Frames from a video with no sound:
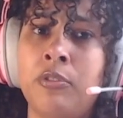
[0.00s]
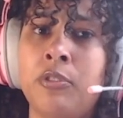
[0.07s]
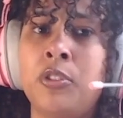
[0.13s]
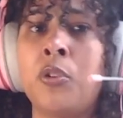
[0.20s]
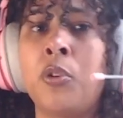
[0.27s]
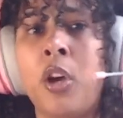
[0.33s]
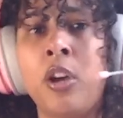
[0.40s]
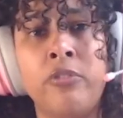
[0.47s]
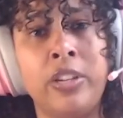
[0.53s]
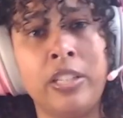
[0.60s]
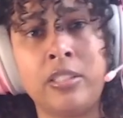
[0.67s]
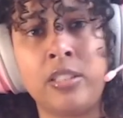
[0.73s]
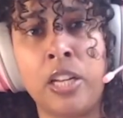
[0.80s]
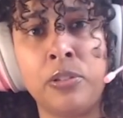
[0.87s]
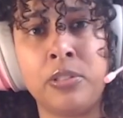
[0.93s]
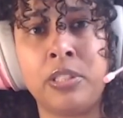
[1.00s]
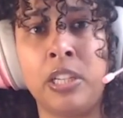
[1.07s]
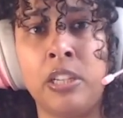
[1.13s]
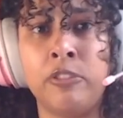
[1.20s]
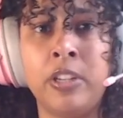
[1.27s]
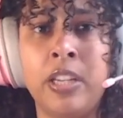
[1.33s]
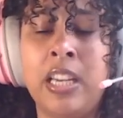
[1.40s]
or don't overexert
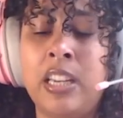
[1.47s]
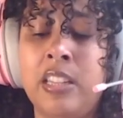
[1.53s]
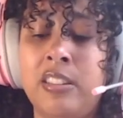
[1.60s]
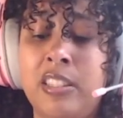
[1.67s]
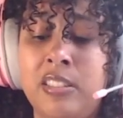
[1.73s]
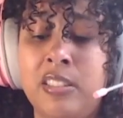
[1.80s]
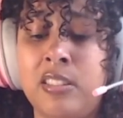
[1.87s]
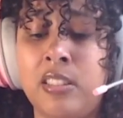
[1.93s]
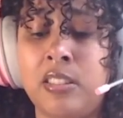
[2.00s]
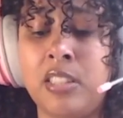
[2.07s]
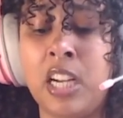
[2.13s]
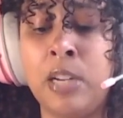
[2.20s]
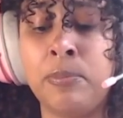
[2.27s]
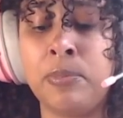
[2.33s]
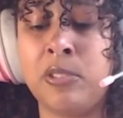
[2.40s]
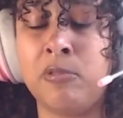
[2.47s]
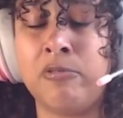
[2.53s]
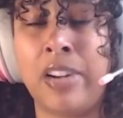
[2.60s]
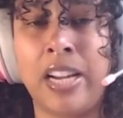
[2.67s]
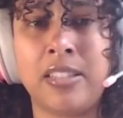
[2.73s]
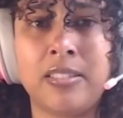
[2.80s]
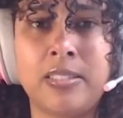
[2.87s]
yourself. This is the time to
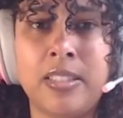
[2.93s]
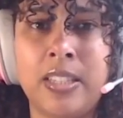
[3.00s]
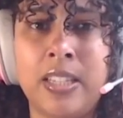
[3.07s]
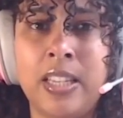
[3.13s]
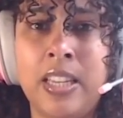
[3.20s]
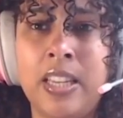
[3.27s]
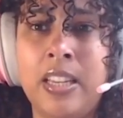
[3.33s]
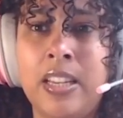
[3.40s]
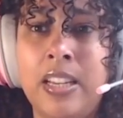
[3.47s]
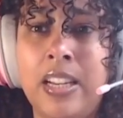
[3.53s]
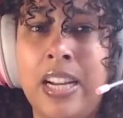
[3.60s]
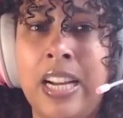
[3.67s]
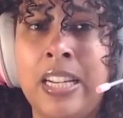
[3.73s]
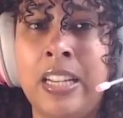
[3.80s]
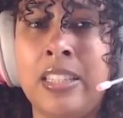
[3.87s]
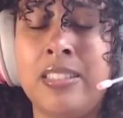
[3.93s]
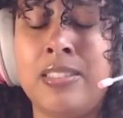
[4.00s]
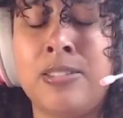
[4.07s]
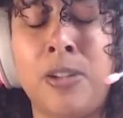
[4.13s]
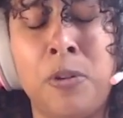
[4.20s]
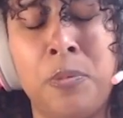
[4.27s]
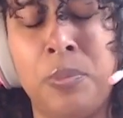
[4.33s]
rest. And it's
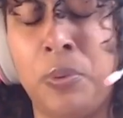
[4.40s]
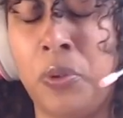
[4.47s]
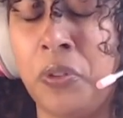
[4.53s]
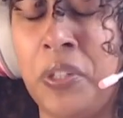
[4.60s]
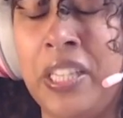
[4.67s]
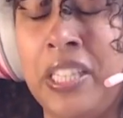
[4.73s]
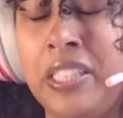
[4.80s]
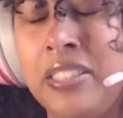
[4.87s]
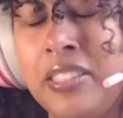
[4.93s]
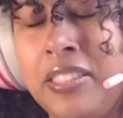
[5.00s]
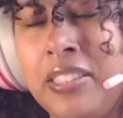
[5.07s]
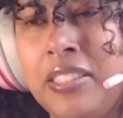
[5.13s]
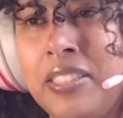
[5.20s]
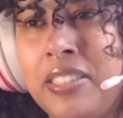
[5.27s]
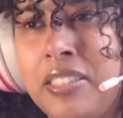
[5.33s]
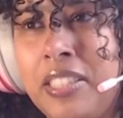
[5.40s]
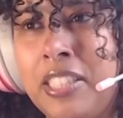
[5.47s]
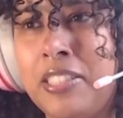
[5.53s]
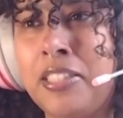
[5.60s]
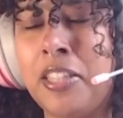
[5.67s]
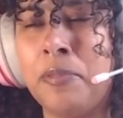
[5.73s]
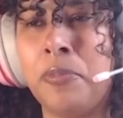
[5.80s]
so boring.
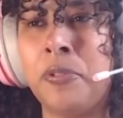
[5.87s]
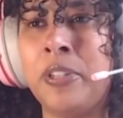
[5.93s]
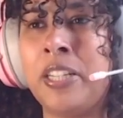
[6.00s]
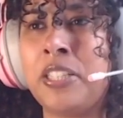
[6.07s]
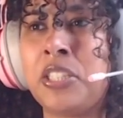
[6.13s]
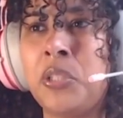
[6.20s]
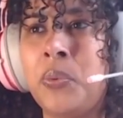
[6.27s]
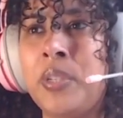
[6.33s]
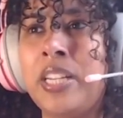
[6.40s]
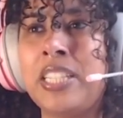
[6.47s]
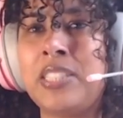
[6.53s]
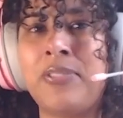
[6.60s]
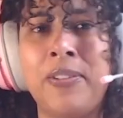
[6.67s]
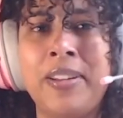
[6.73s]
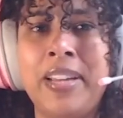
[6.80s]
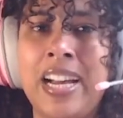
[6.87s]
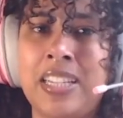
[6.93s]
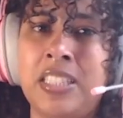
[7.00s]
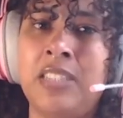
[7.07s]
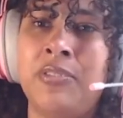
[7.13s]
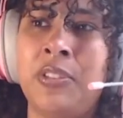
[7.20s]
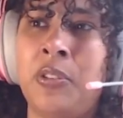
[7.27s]
It's so boring. As someone that's very
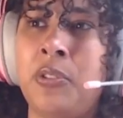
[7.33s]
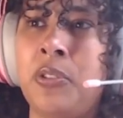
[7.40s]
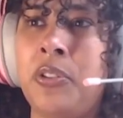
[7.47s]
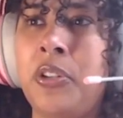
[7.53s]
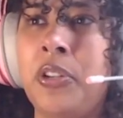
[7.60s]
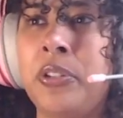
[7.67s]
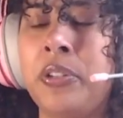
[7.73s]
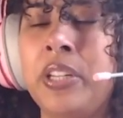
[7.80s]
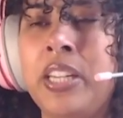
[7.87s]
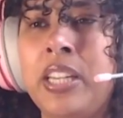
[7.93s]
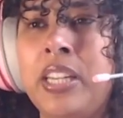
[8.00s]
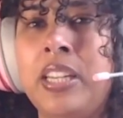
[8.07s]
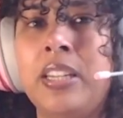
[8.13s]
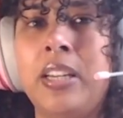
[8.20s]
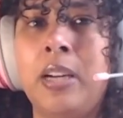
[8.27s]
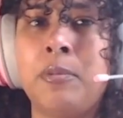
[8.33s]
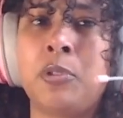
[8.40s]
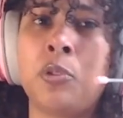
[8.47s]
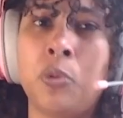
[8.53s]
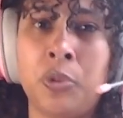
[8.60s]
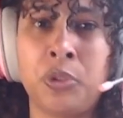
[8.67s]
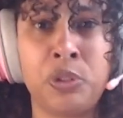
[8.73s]
active and on the go, I'm
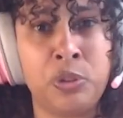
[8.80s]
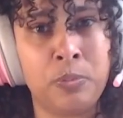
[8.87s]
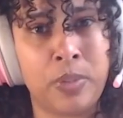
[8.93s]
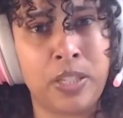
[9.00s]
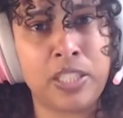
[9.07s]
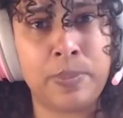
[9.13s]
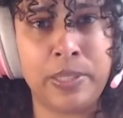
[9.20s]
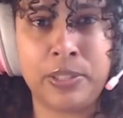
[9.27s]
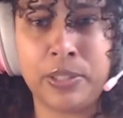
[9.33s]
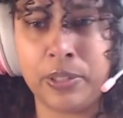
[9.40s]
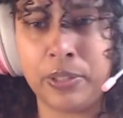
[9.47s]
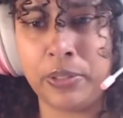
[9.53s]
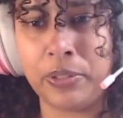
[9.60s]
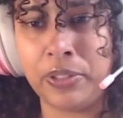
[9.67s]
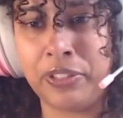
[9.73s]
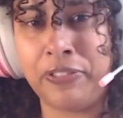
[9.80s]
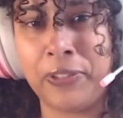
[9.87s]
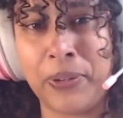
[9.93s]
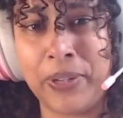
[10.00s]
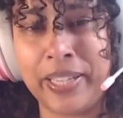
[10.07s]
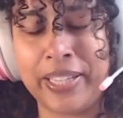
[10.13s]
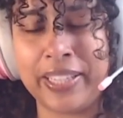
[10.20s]
sure you must be too if
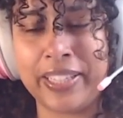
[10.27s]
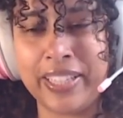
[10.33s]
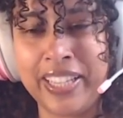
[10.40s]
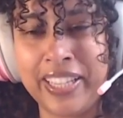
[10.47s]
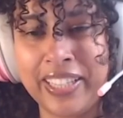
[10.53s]
you're here.